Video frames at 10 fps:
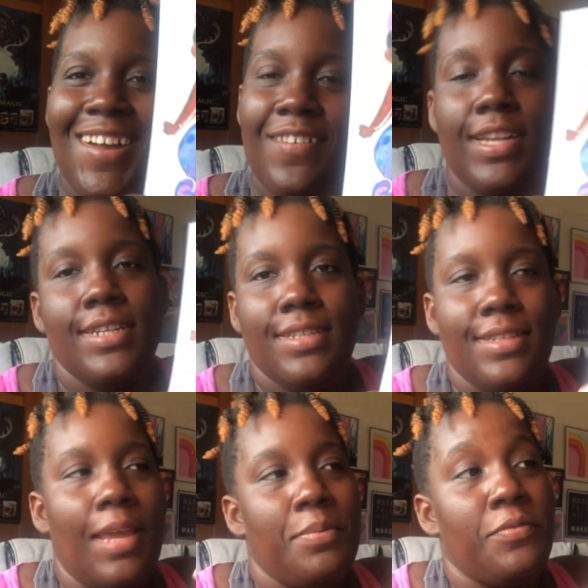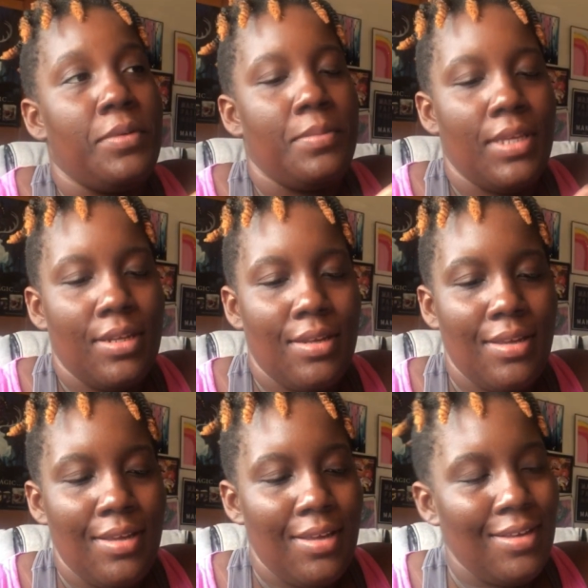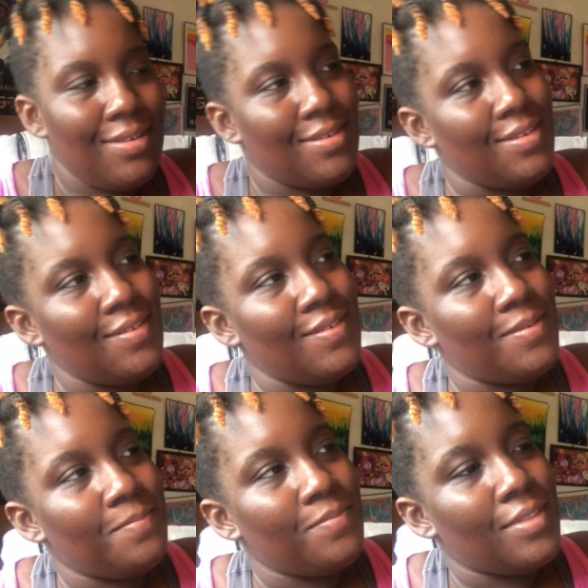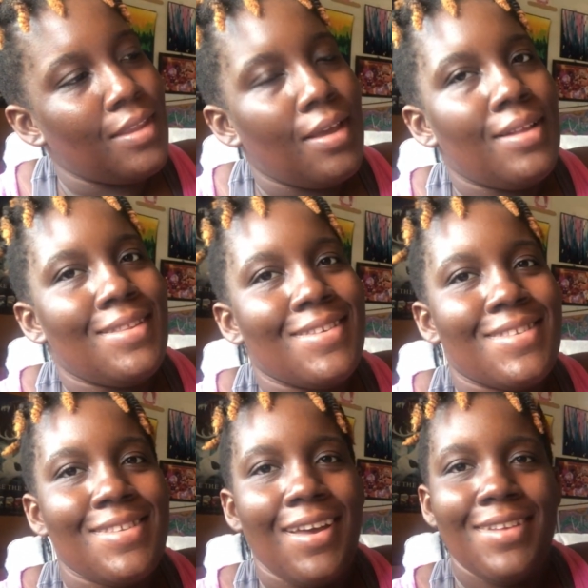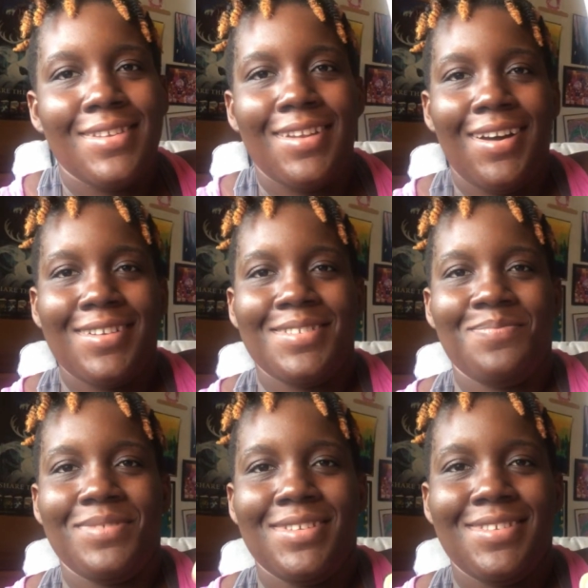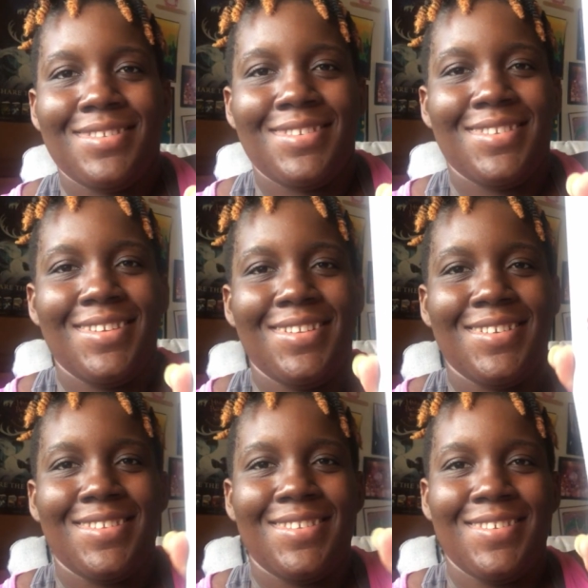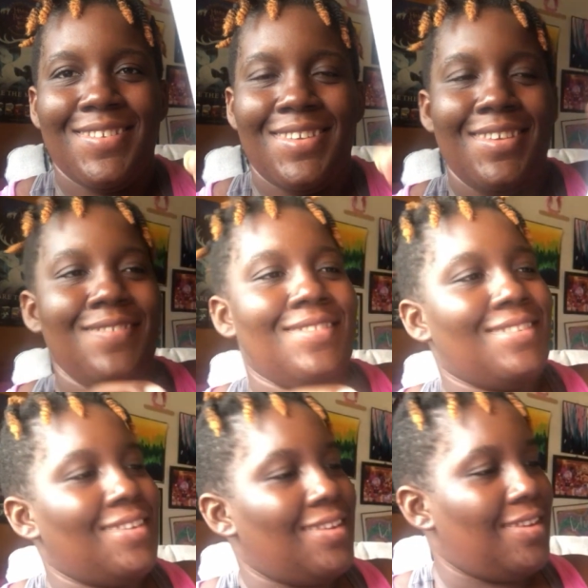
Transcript: Well, a type of mermaid. So this is her as an octopus. She looks so cute.